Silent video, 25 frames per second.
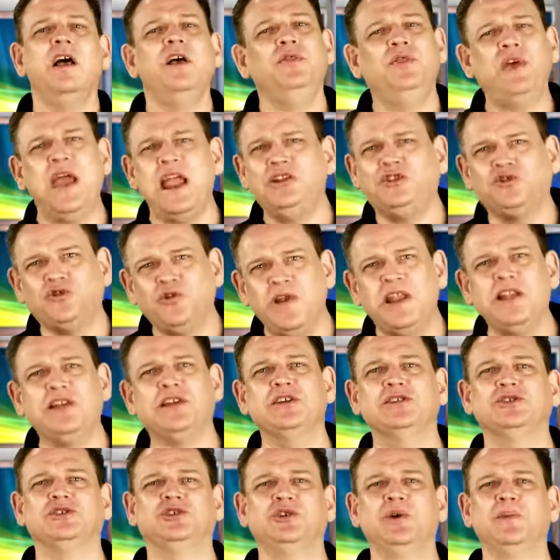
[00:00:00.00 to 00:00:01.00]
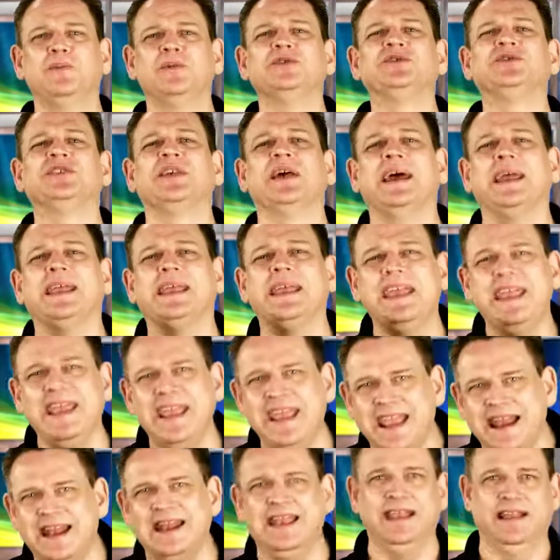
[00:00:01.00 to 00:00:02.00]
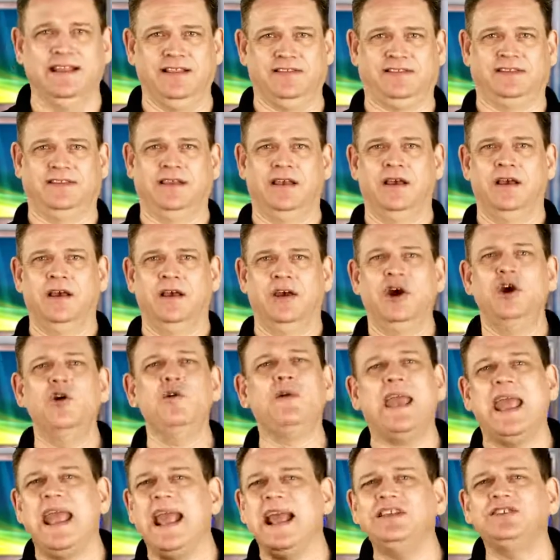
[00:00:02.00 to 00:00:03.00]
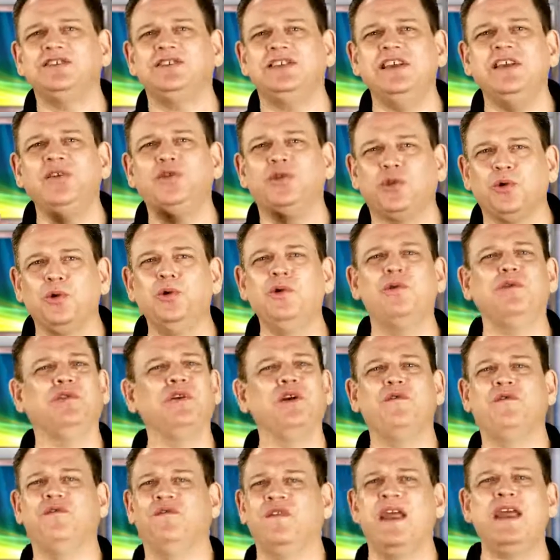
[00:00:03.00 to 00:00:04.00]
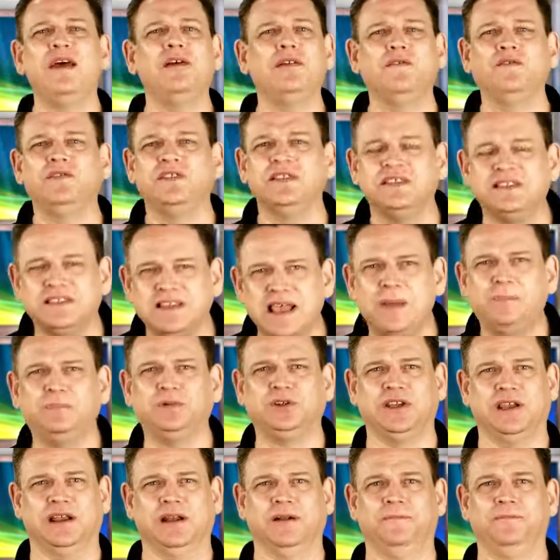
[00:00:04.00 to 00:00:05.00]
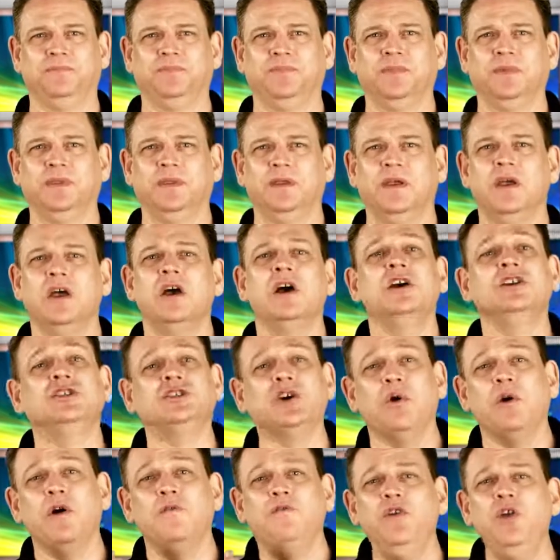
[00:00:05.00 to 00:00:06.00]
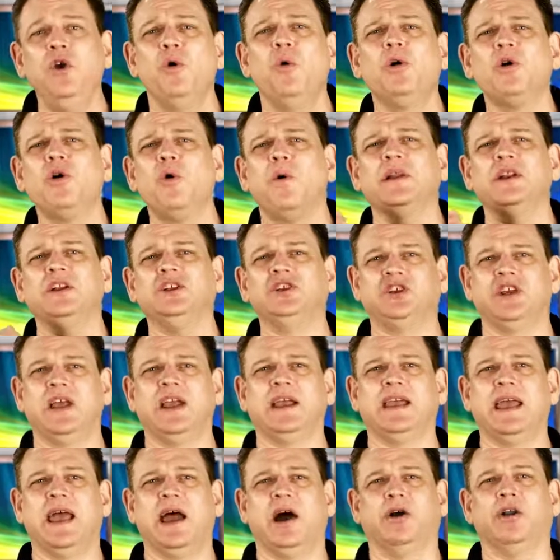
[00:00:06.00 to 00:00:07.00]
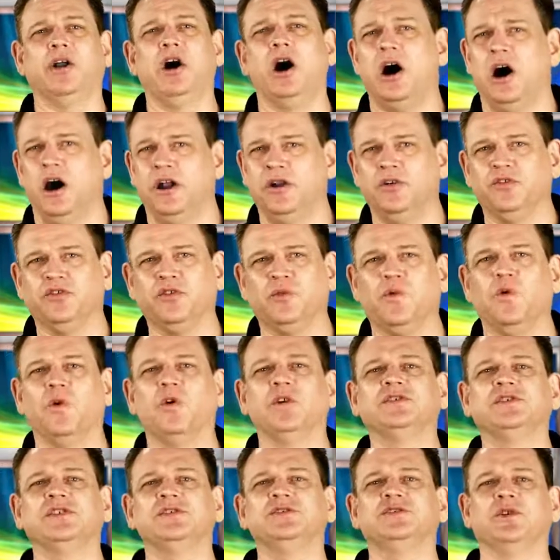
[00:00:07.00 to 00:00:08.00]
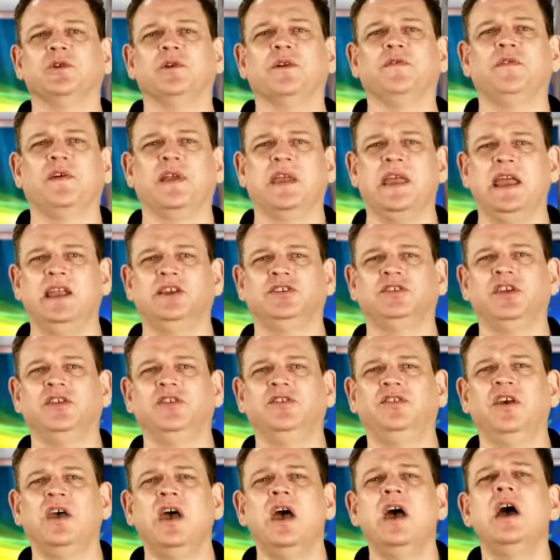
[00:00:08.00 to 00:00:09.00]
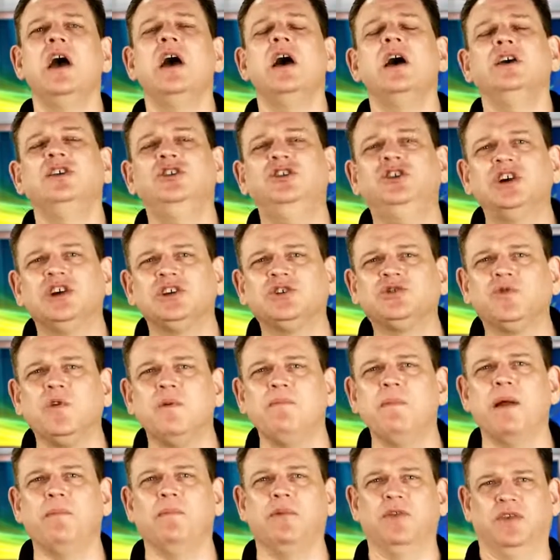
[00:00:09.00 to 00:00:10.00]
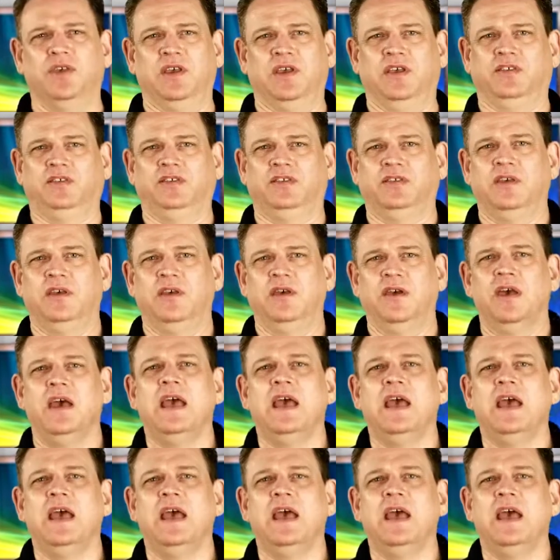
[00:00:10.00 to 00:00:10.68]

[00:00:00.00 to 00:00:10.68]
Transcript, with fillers: They treat consumers like idiots who can't see through their veil of deception. So if you are going to check out honors, awards, and certifications, just remember this.